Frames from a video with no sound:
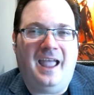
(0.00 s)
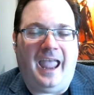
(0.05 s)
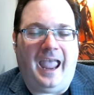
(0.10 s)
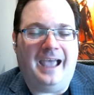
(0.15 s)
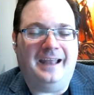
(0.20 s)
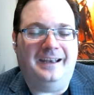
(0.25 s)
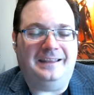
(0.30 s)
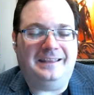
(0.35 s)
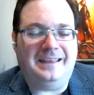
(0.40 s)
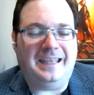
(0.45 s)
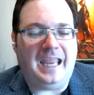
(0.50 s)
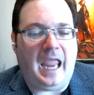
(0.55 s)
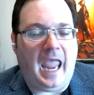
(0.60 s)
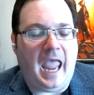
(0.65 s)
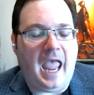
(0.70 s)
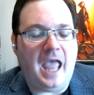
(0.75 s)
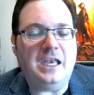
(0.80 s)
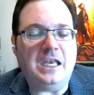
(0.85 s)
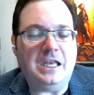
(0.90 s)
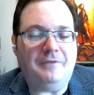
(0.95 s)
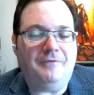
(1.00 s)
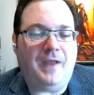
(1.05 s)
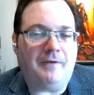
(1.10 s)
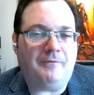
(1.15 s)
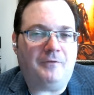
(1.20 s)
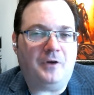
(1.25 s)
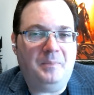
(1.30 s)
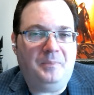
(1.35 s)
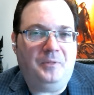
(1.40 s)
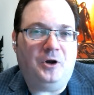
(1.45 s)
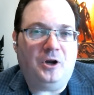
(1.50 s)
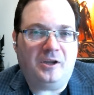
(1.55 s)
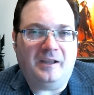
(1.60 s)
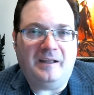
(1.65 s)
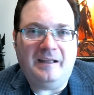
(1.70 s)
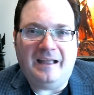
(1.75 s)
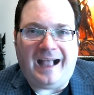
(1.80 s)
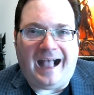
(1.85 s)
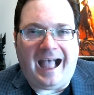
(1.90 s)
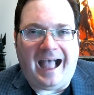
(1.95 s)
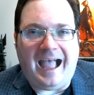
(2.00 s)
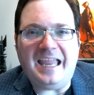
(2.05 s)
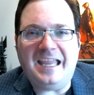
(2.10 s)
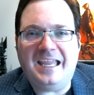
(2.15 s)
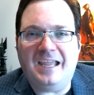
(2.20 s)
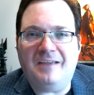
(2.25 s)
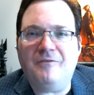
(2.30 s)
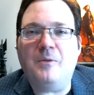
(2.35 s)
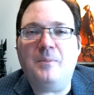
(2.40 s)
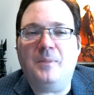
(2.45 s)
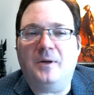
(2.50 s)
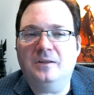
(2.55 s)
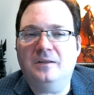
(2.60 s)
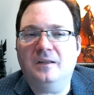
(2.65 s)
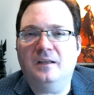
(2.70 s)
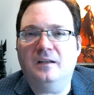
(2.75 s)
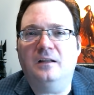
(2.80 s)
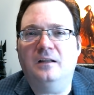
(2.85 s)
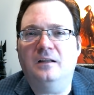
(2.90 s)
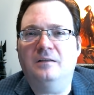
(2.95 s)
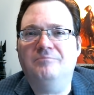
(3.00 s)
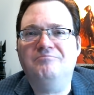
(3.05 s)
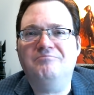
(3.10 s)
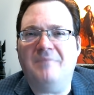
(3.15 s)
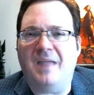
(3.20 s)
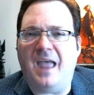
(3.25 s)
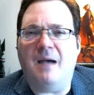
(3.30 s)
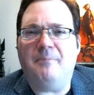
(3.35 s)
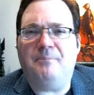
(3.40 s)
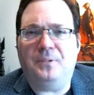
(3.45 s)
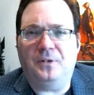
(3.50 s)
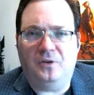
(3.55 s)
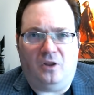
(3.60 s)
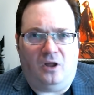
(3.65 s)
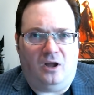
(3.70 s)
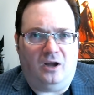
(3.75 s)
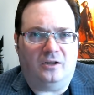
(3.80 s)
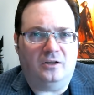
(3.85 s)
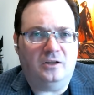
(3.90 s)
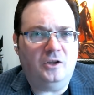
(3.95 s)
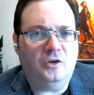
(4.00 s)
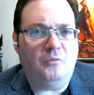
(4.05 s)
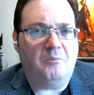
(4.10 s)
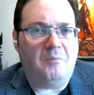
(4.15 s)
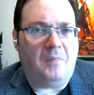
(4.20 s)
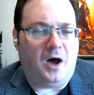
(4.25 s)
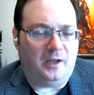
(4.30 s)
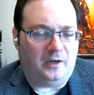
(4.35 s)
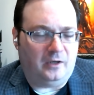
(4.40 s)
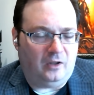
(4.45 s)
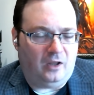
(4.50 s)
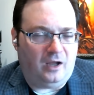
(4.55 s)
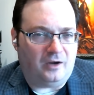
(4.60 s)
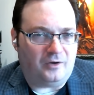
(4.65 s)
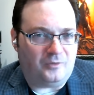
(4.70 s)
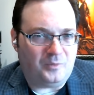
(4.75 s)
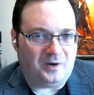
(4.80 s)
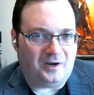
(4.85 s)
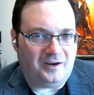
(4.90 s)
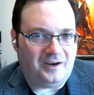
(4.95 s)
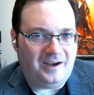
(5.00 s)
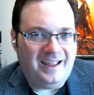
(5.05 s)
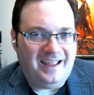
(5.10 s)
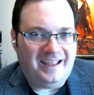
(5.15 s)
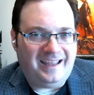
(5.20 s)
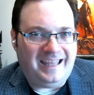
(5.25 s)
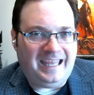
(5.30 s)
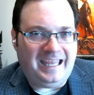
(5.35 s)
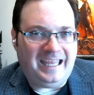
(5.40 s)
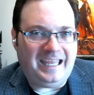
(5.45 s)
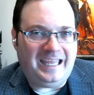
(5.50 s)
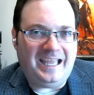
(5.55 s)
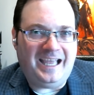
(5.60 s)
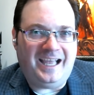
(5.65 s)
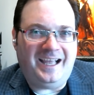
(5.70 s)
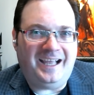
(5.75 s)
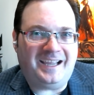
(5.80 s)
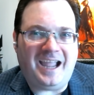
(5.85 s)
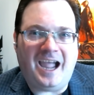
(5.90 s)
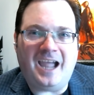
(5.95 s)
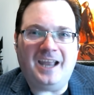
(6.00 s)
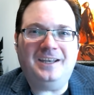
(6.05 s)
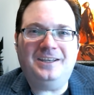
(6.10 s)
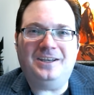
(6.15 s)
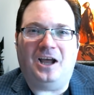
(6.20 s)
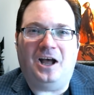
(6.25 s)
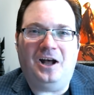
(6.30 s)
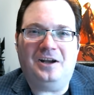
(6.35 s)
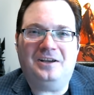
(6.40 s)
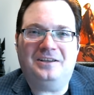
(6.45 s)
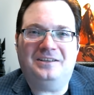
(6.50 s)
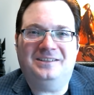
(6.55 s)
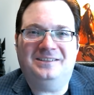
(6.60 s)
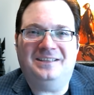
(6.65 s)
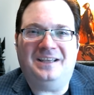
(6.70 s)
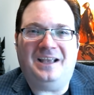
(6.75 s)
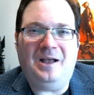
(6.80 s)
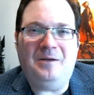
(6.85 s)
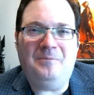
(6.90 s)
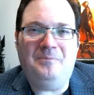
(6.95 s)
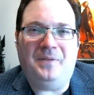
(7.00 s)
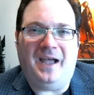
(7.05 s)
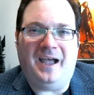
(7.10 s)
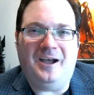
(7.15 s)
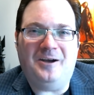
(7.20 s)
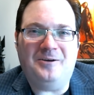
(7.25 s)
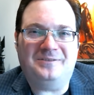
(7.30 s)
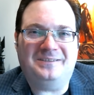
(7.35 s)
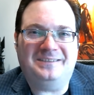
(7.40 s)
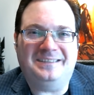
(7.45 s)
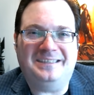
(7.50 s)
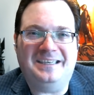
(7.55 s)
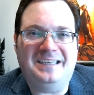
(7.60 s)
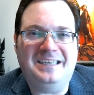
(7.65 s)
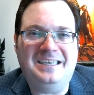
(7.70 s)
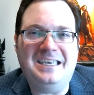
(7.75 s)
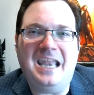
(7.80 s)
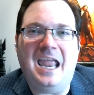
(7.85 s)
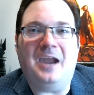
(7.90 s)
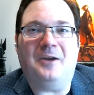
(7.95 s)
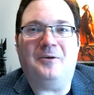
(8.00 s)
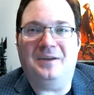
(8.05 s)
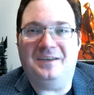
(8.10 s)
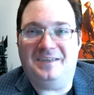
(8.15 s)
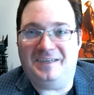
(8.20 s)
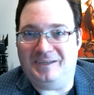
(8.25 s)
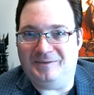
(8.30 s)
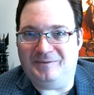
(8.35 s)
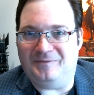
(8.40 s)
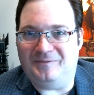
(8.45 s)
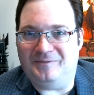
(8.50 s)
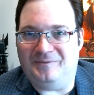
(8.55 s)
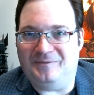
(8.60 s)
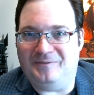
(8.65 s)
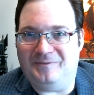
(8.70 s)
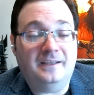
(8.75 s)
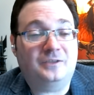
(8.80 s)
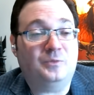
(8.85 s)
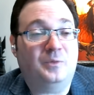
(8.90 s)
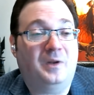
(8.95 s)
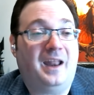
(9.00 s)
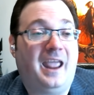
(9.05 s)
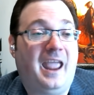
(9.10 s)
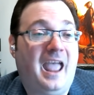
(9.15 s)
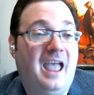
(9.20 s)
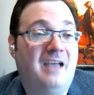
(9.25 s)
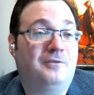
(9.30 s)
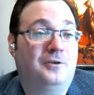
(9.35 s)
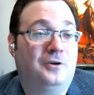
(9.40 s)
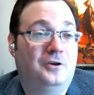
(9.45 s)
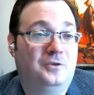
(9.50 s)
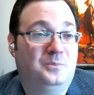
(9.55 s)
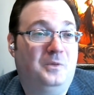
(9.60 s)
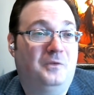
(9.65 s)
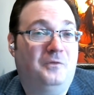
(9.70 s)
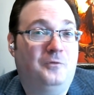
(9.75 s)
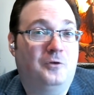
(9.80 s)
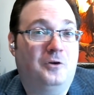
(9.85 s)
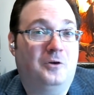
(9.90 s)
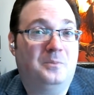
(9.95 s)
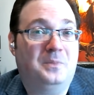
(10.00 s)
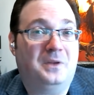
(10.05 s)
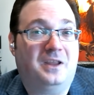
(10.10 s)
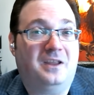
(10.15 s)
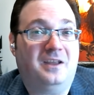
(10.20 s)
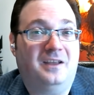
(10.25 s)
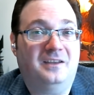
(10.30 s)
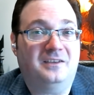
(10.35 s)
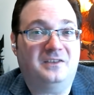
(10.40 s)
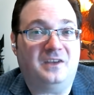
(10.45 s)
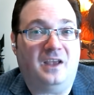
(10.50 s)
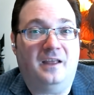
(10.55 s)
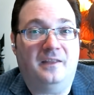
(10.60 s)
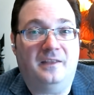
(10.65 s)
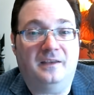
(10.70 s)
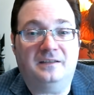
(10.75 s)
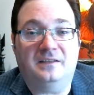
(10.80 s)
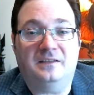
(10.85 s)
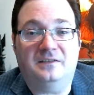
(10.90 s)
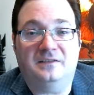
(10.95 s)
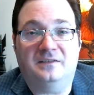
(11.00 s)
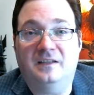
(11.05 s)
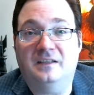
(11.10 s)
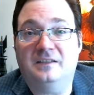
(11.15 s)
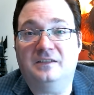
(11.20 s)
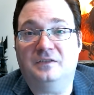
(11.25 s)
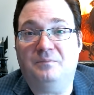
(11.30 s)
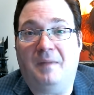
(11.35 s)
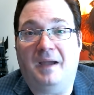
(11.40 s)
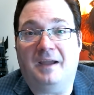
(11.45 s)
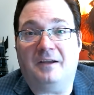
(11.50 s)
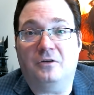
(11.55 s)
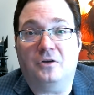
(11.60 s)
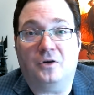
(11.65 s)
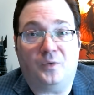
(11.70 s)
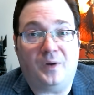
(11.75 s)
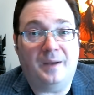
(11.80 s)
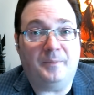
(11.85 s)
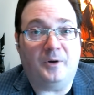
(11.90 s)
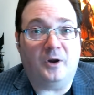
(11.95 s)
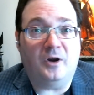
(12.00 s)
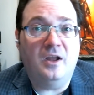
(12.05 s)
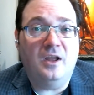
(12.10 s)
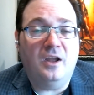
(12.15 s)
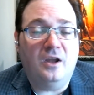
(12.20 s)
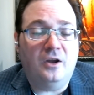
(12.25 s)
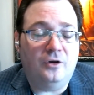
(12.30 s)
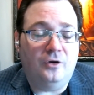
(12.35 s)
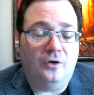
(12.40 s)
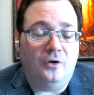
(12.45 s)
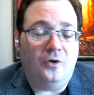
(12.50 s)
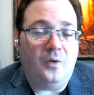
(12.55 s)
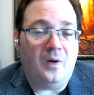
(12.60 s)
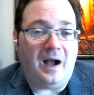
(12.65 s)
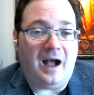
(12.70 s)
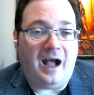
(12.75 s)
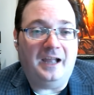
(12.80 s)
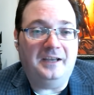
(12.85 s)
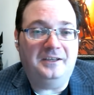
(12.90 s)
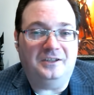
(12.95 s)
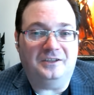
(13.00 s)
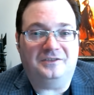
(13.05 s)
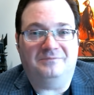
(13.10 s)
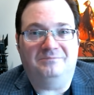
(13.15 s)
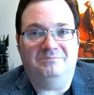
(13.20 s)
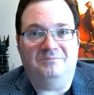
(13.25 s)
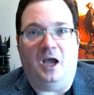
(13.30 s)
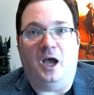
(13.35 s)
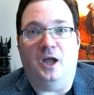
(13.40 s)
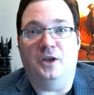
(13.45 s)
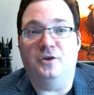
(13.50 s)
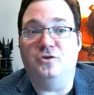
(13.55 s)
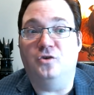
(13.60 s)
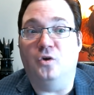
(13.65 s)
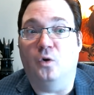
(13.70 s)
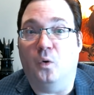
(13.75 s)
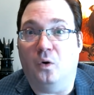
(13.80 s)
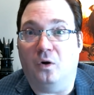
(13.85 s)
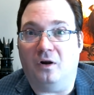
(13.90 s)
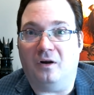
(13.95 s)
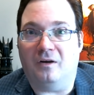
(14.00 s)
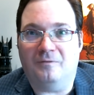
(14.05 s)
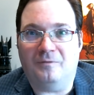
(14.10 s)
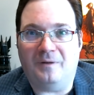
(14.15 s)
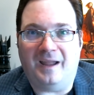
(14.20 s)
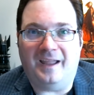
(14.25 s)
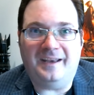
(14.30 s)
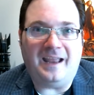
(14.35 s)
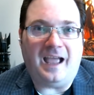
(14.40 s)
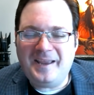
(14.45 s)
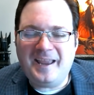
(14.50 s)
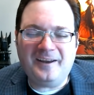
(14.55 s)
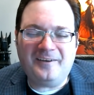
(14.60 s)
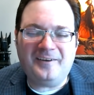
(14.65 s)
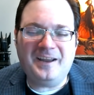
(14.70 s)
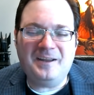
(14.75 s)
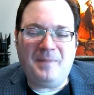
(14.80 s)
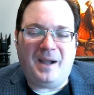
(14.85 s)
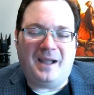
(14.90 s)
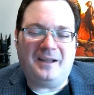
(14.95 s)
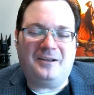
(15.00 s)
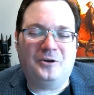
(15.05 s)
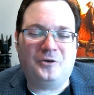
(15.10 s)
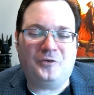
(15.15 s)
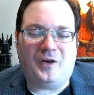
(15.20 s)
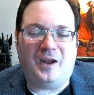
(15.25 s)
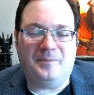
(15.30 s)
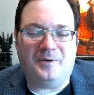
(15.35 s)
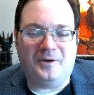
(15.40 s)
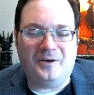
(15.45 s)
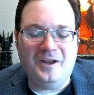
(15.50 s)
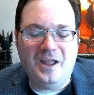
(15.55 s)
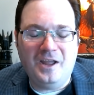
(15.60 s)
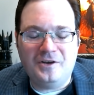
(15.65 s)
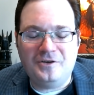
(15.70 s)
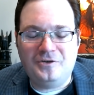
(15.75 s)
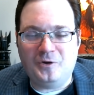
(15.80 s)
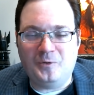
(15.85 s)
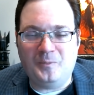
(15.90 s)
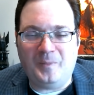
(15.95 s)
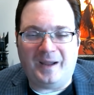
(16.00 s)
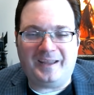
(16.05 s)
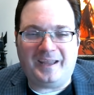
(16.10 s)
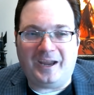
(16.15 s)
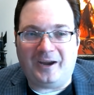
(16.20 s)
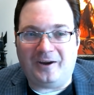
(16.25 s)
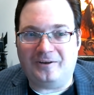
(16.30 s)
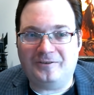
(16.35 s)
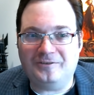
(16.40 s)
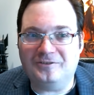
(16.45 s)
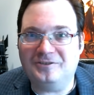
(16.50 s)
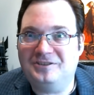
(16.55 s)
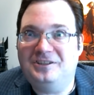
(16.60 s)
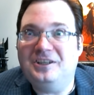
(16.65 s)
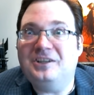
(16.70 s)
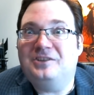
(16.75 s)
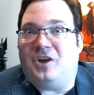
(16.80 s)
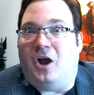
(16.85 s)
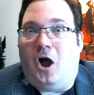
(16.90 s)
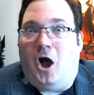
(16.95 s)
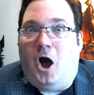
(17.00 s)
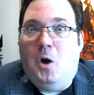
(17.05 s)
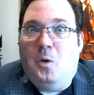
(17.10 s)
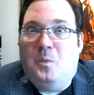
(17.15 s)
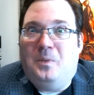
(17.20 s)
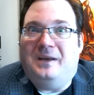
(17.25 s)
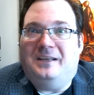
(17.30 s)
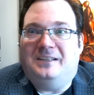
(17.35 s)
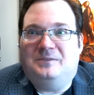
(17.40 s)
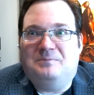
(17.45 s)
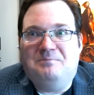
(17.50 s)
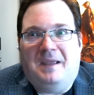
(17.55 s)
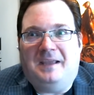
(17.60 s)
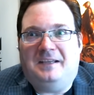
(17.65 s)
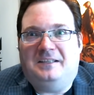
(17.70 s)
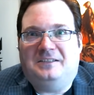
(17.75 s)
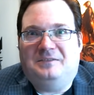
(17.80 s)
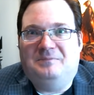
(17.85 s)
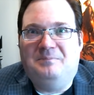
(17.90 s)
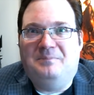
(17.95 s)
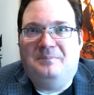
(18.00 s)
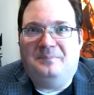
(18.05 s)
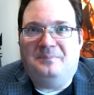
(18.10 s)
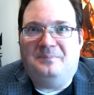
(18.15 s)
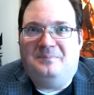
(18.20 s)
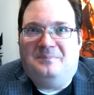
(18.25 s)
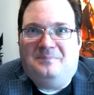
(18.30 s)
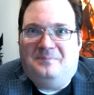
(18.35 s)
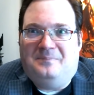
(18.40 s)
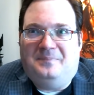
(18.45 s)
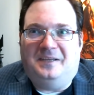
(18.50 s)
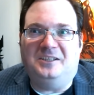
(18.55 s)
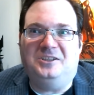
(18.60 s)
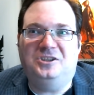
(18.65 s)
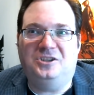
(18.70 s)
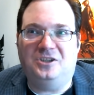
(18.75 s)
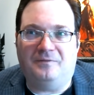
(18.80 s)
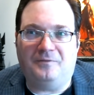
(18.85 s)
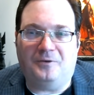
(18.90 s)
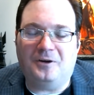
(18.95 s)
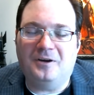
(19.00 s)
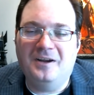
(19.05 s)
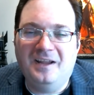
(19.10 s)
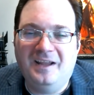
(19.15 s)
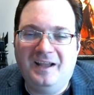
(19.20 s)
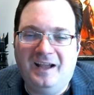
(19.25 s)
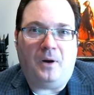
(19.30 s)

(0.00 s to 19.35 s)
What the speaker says: And at the end of every book, I give him a little epilogue, a little monologue, where he kind of talks about narrative. This one I have heard before because this is Michael Kramer, who I just adore, right? Hearing Michael Kramer do my characters just always makes me shiver.